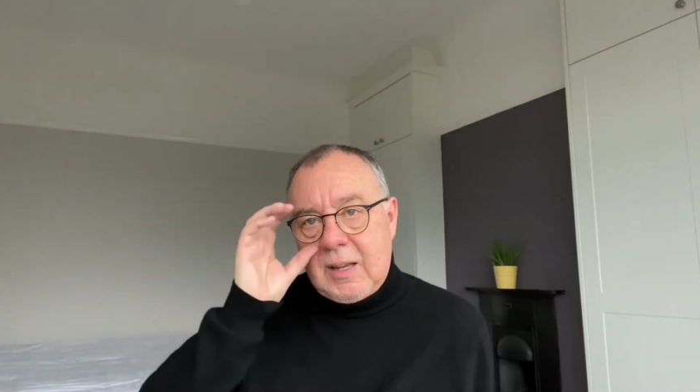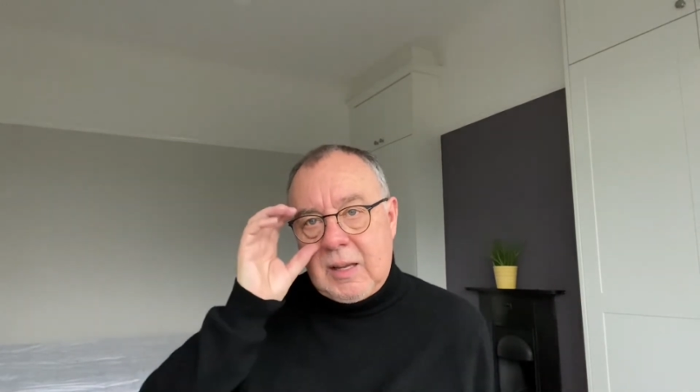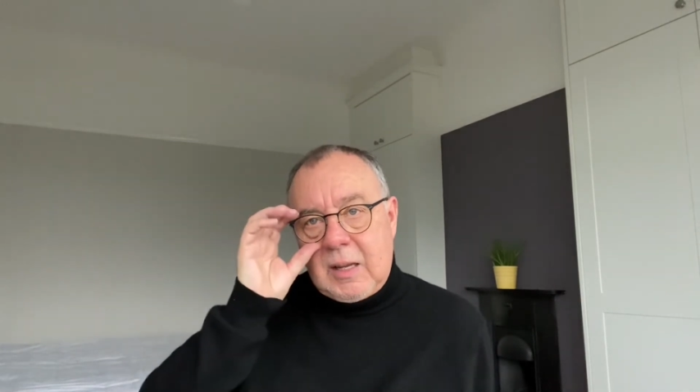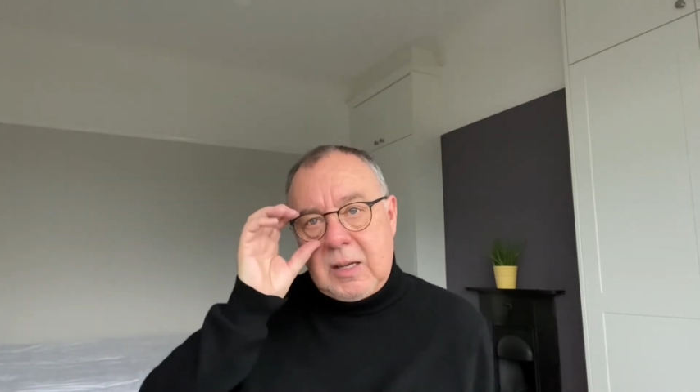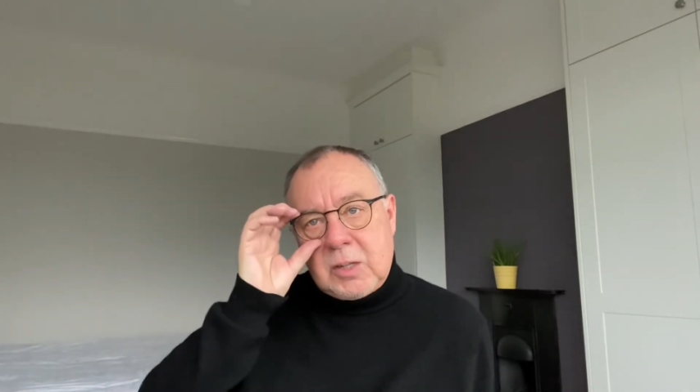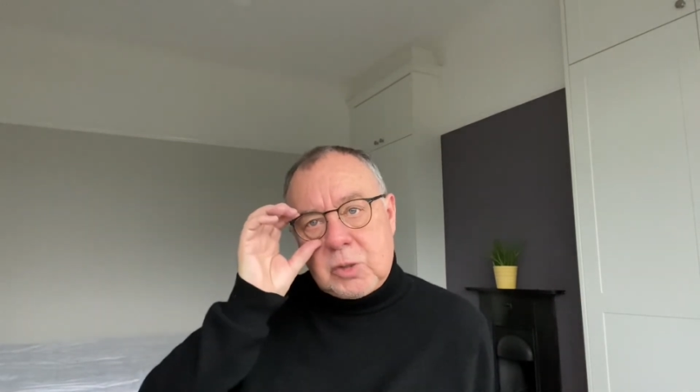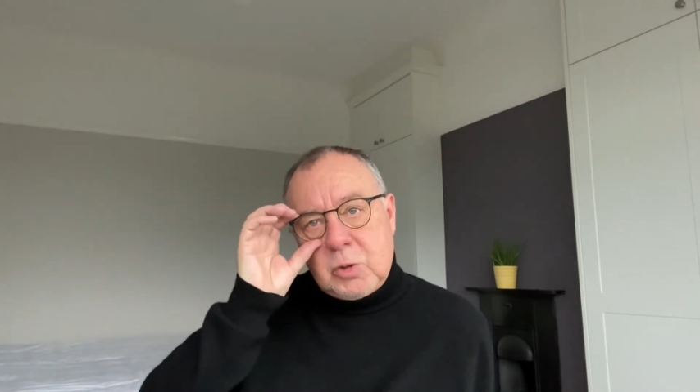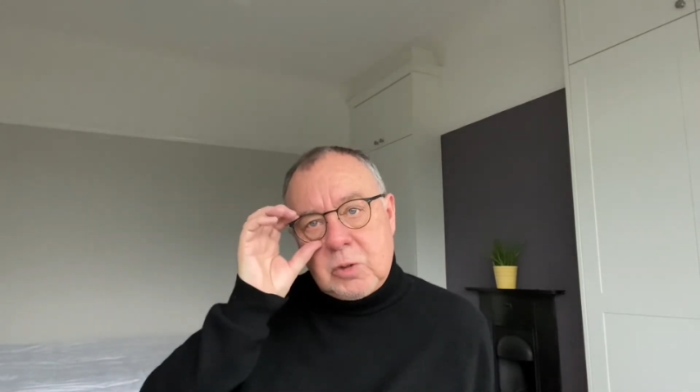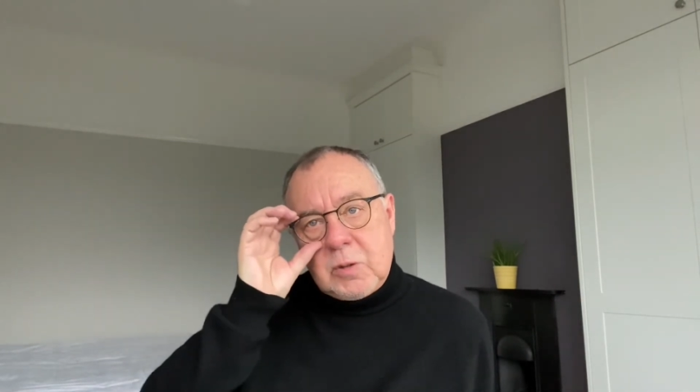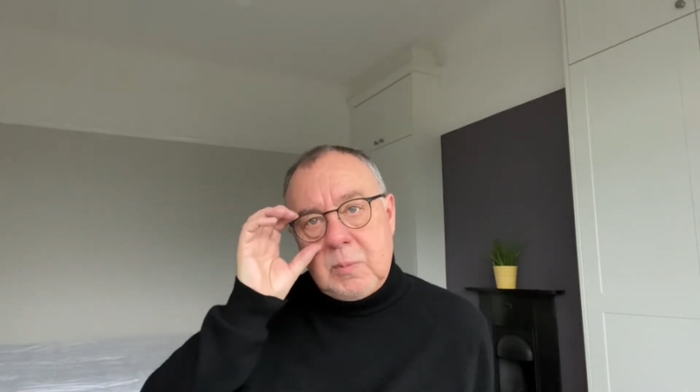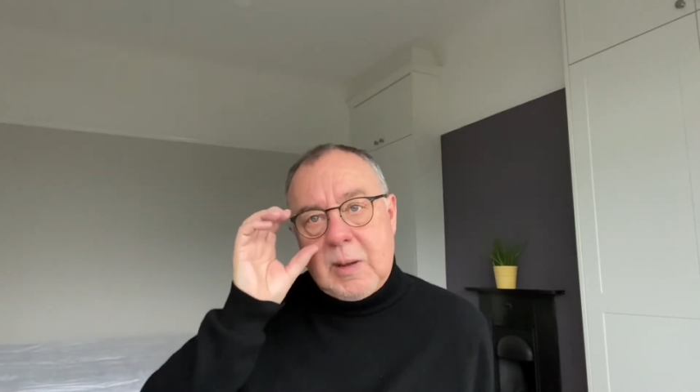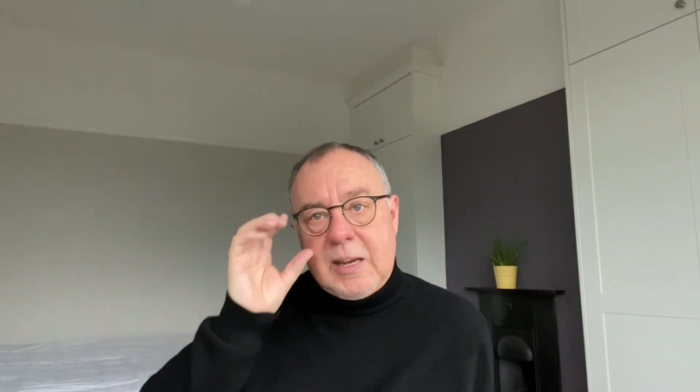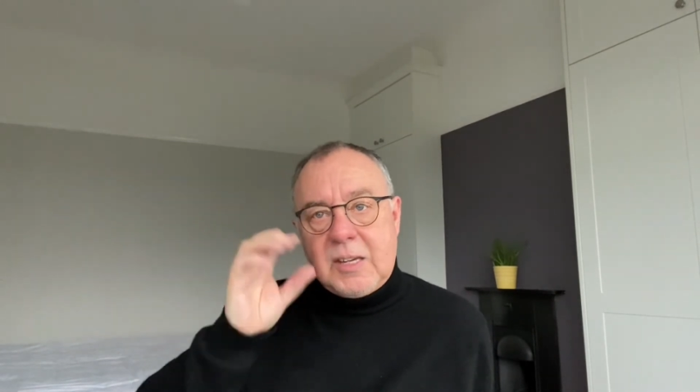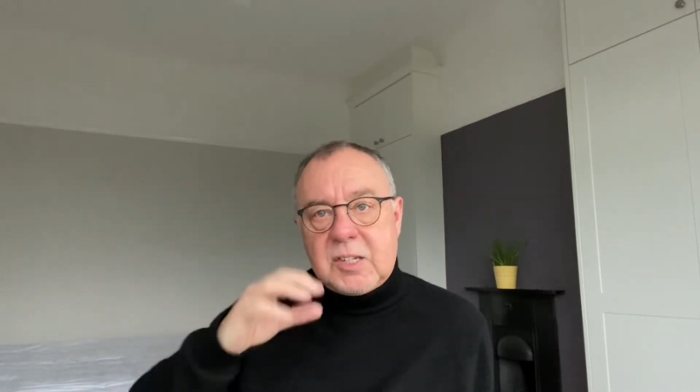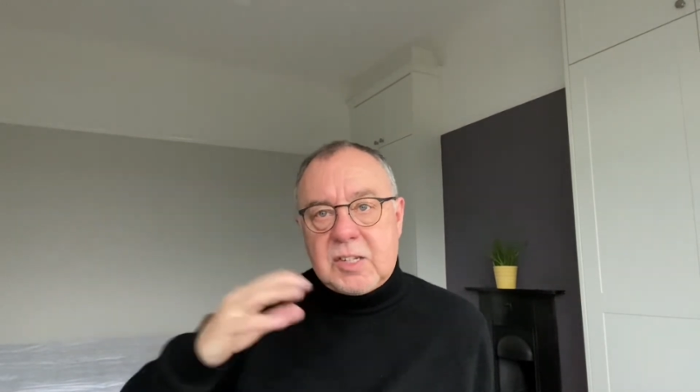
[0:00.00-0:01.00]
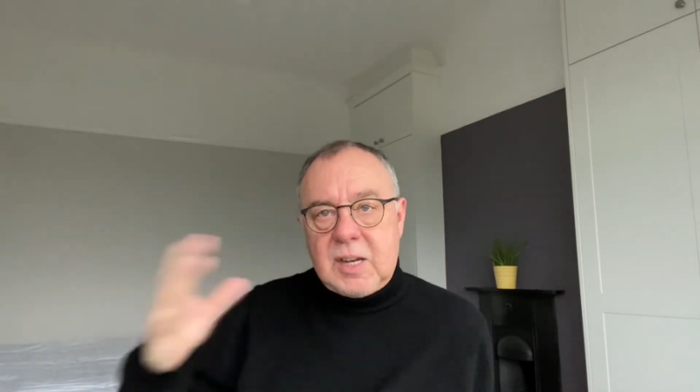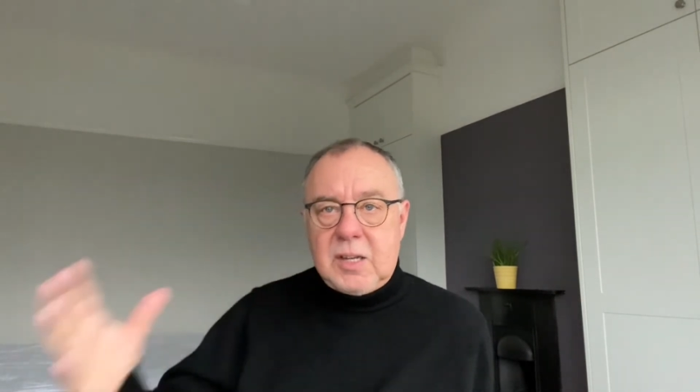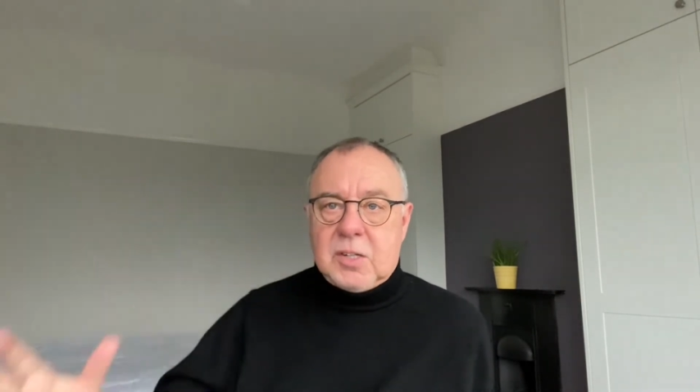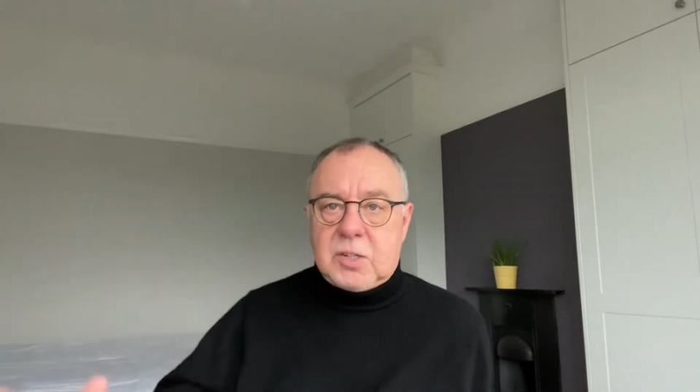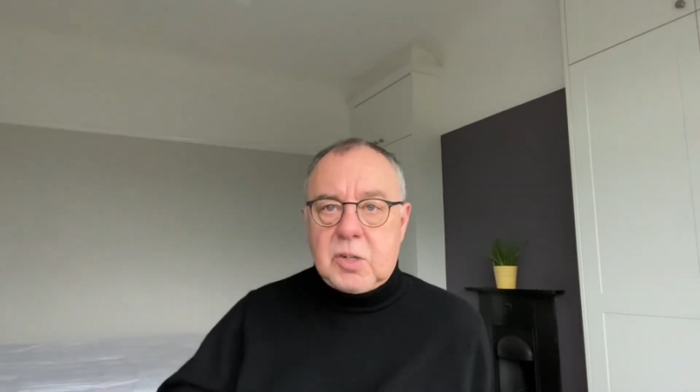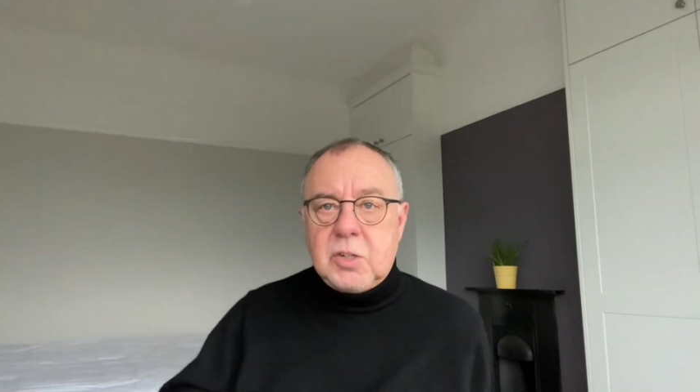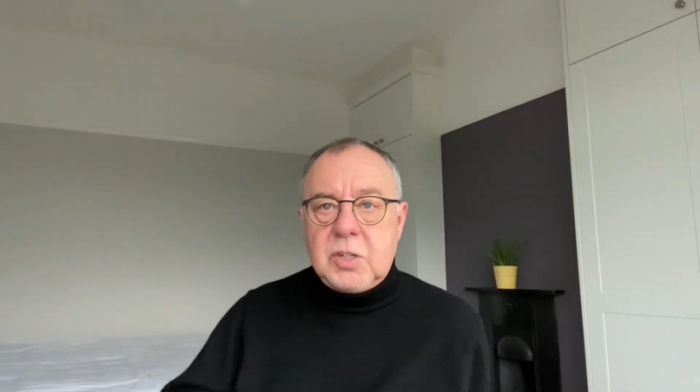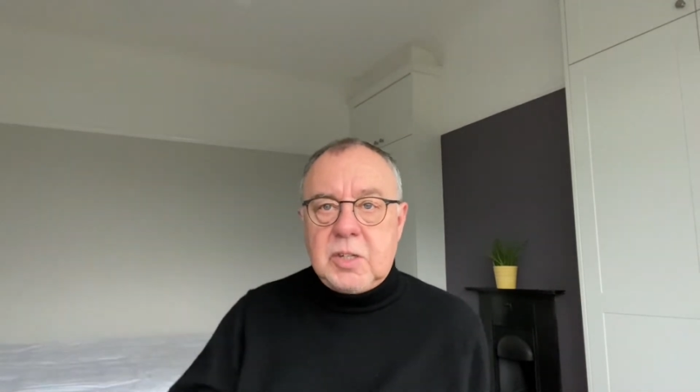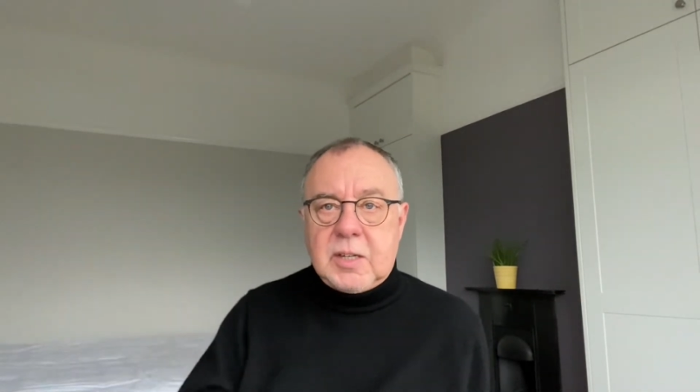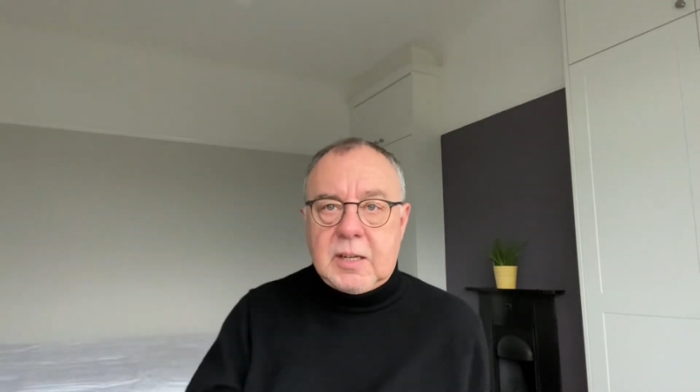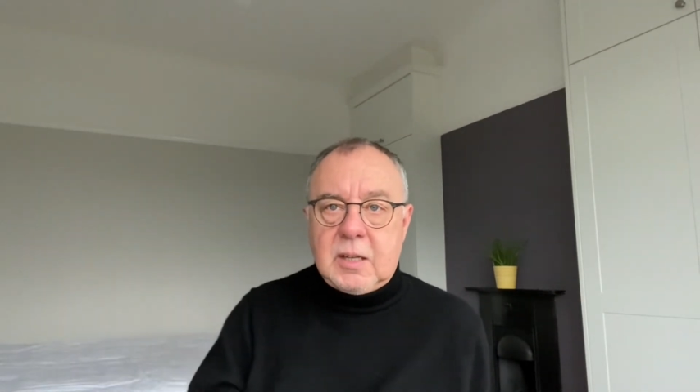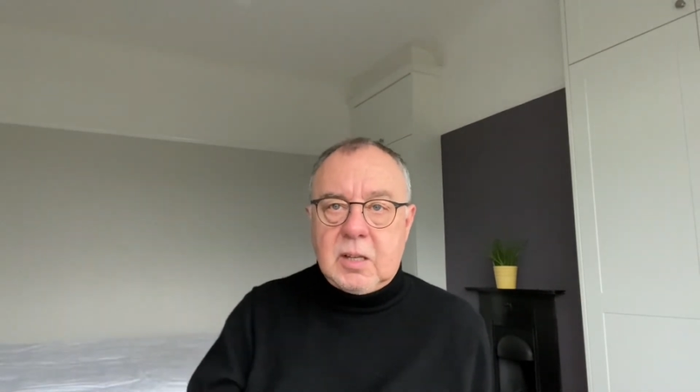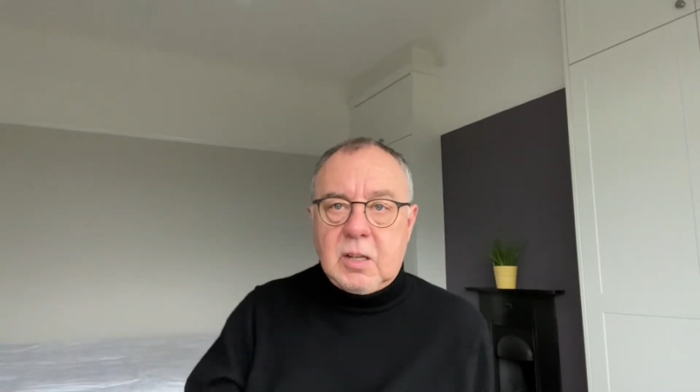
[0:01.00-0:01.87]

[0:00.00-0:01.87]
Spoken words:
it sort of makes sense, doesn't it,